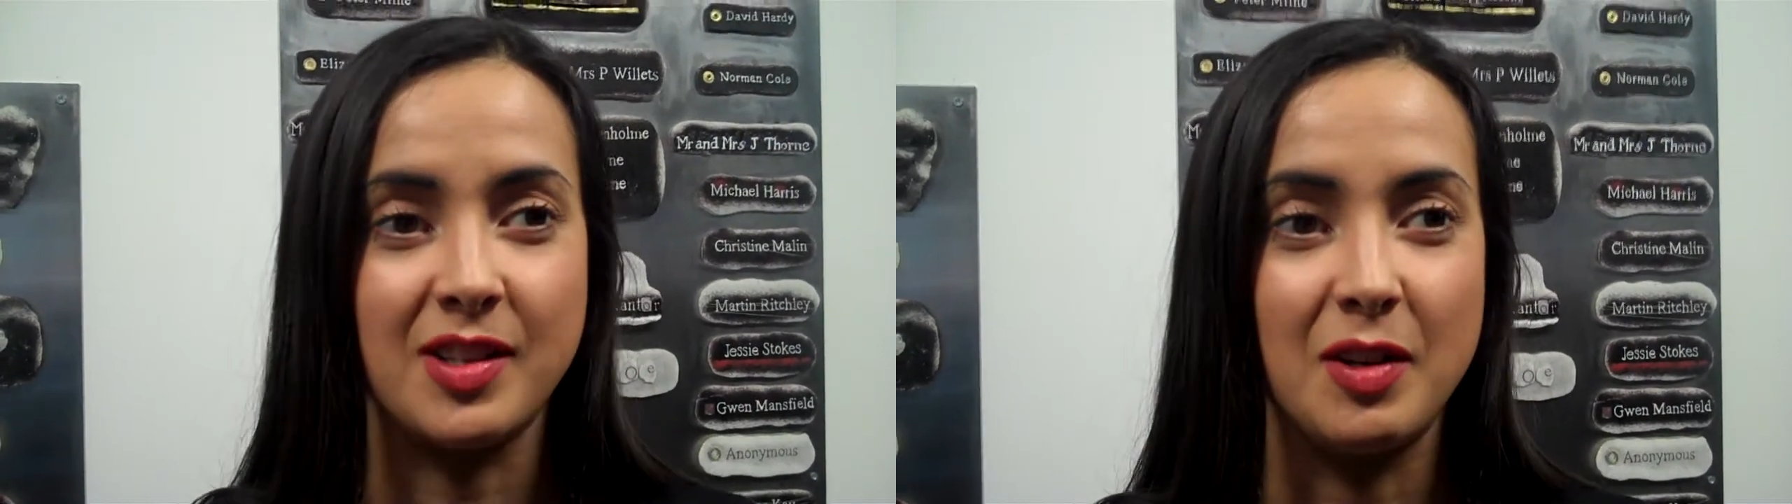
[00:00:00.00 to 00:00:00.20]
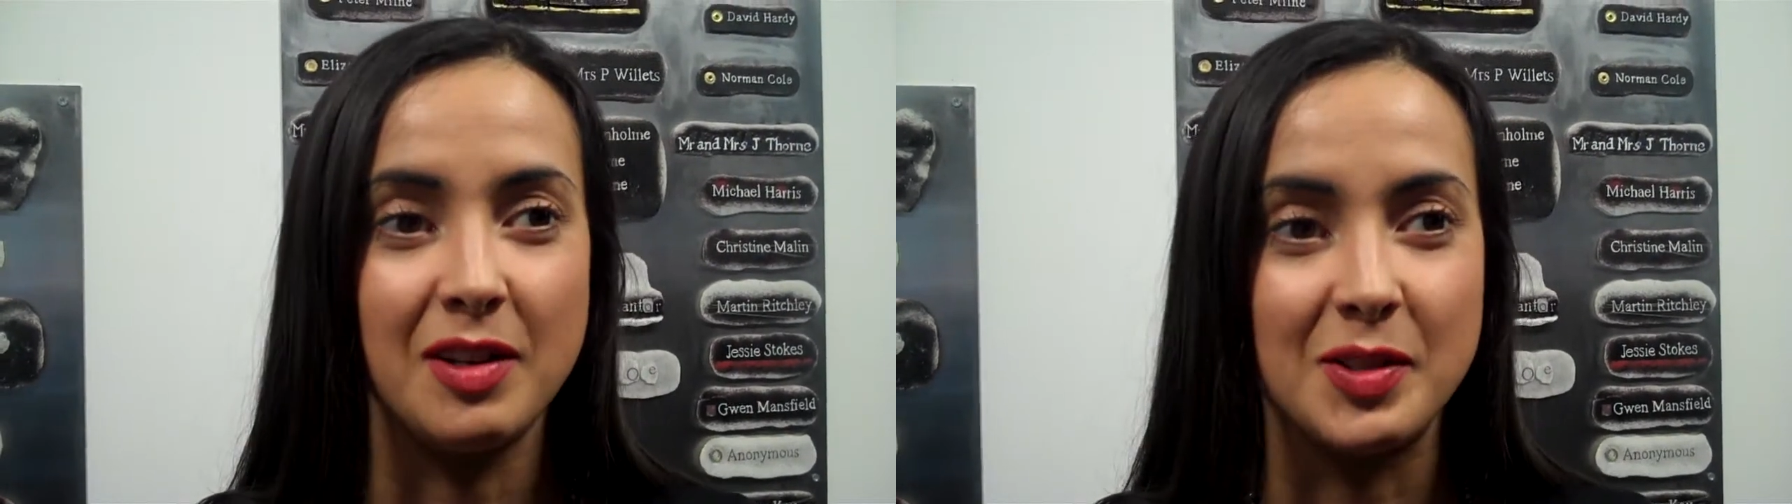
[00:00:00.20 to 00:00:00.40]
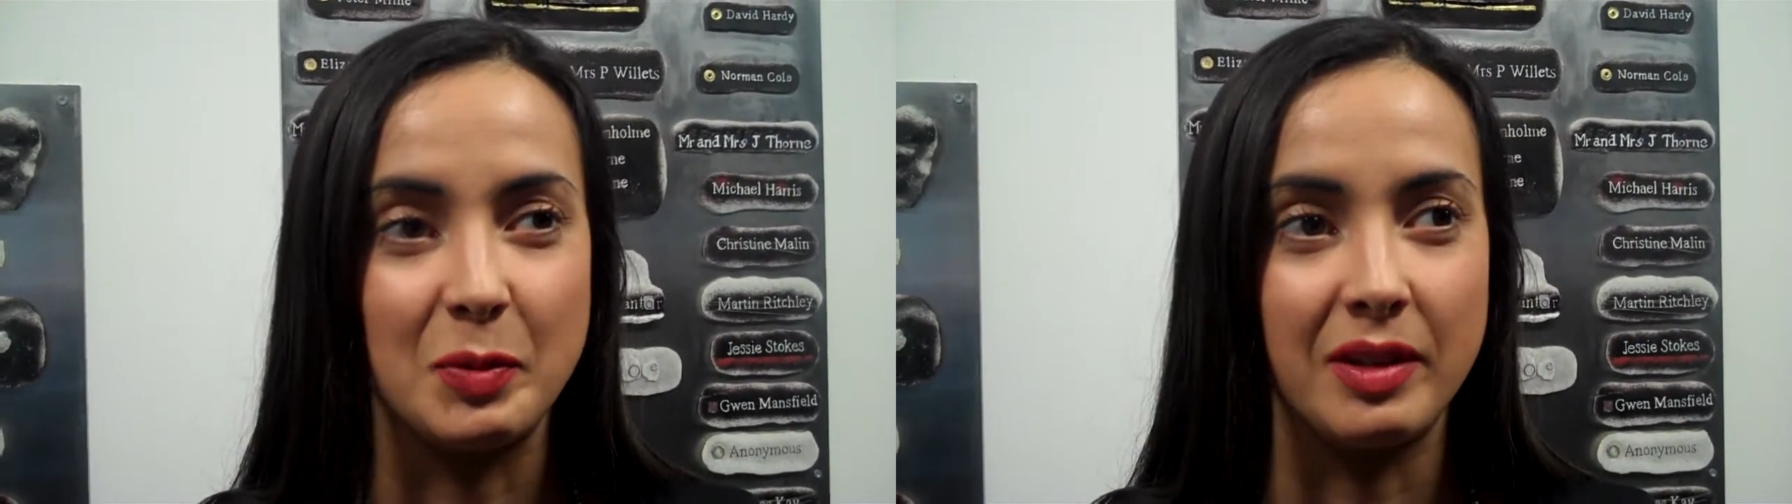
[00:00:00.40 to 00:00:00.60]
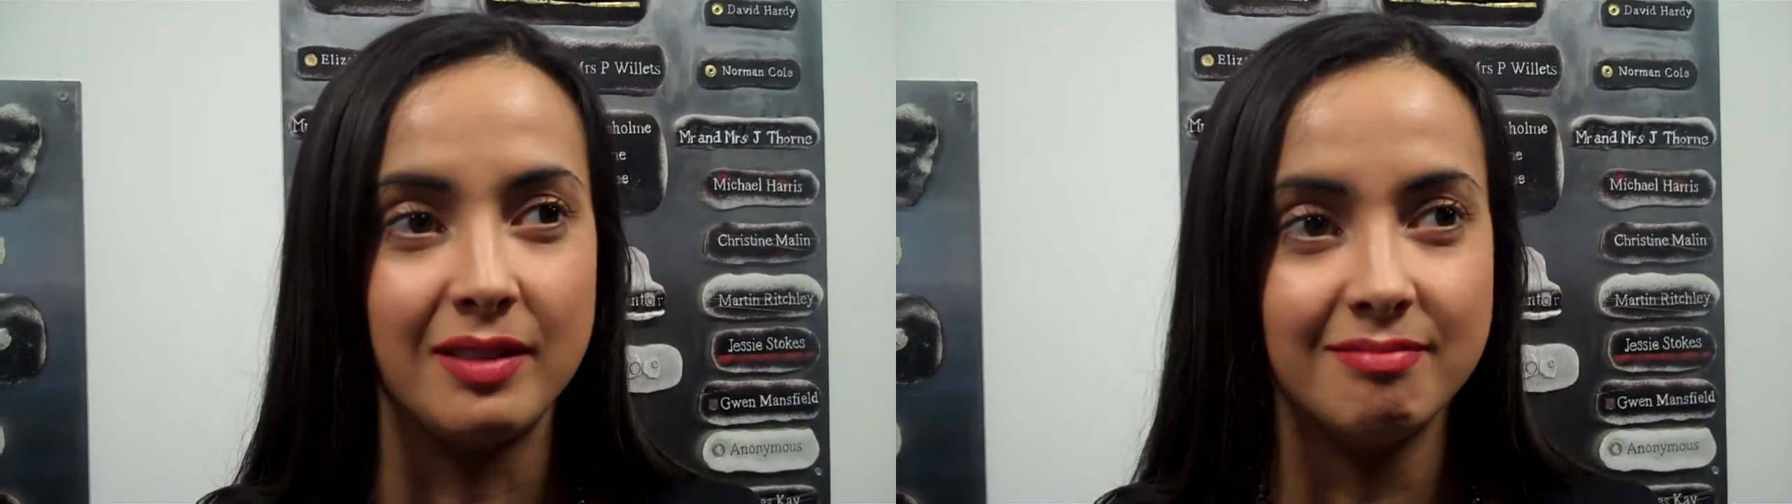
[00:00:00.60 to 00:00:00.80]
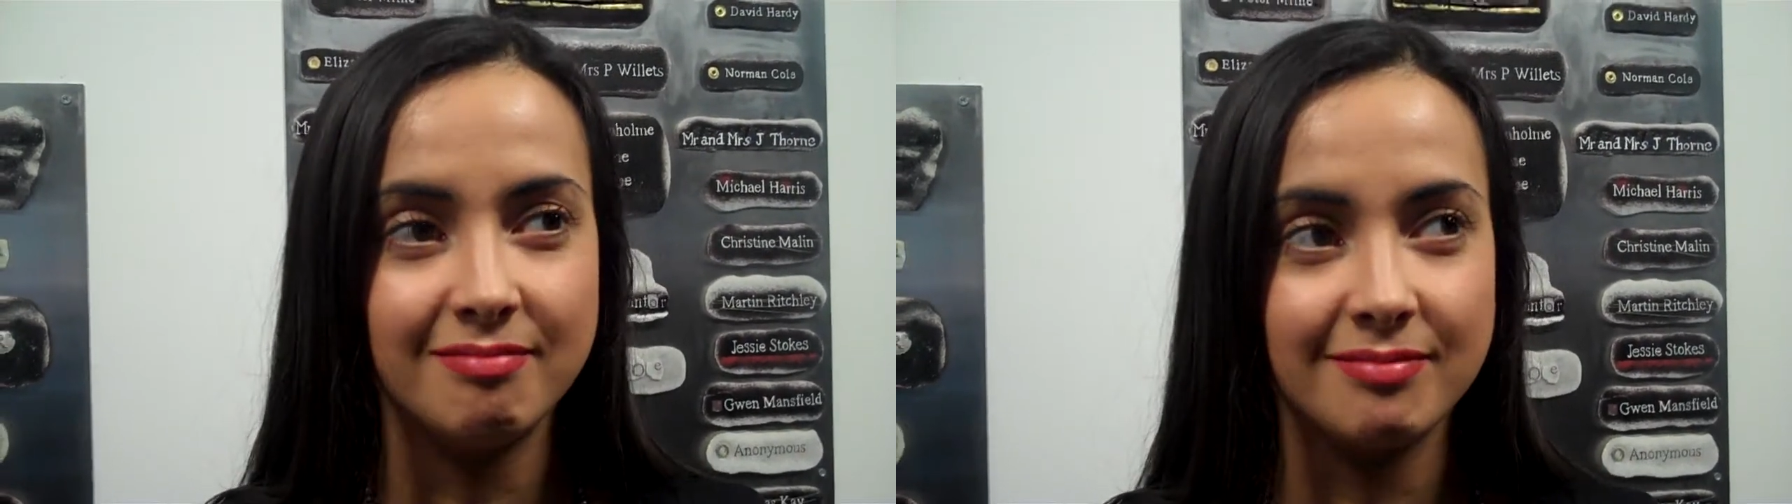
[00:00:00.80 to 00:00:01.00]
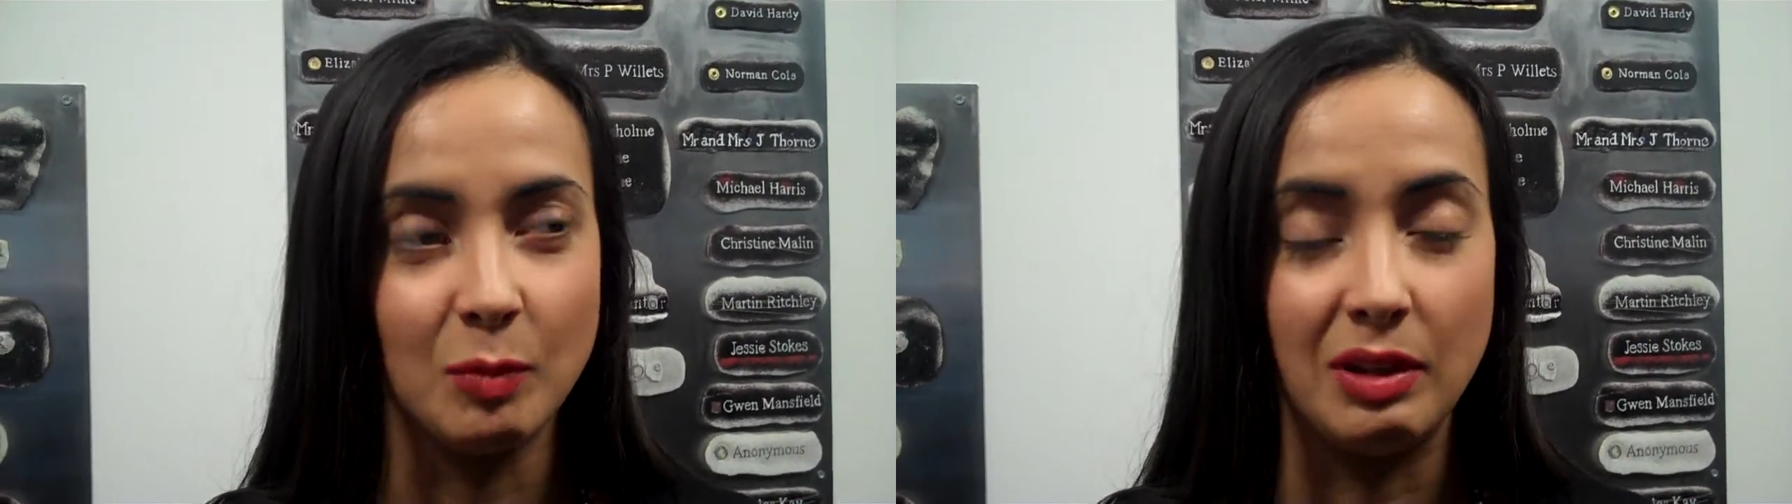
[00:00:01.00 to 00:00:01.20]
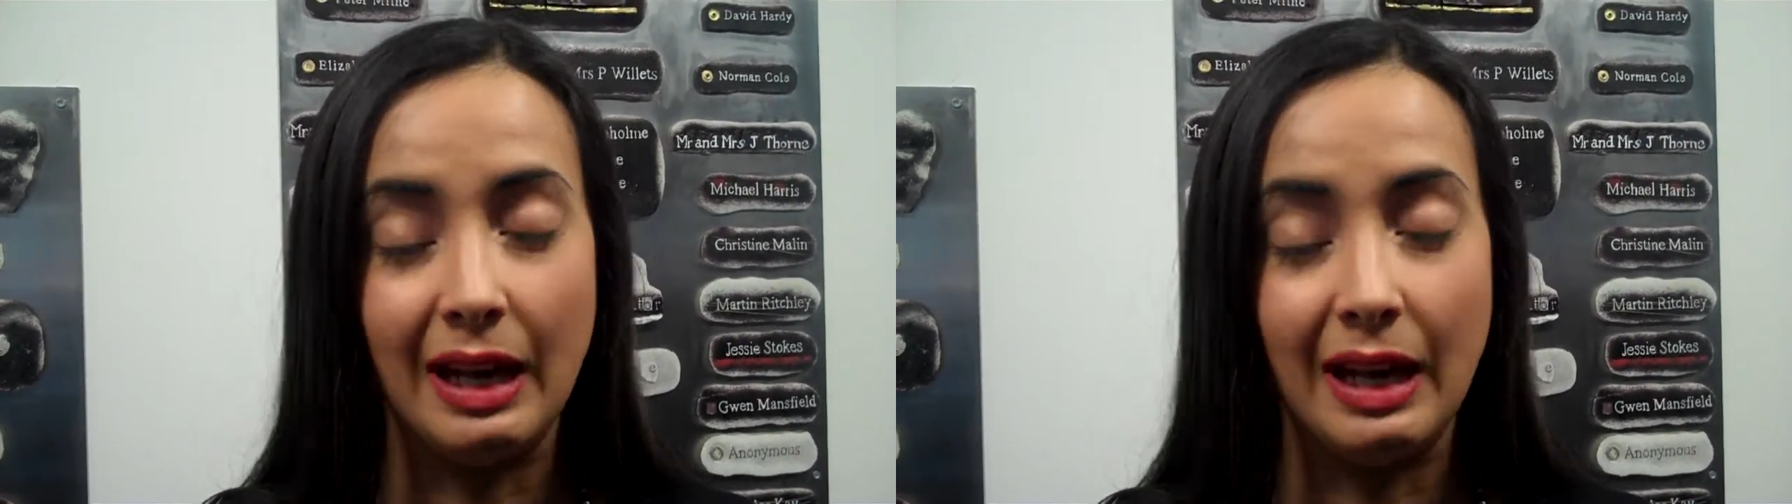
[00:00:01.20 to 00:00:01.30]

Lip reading: at college were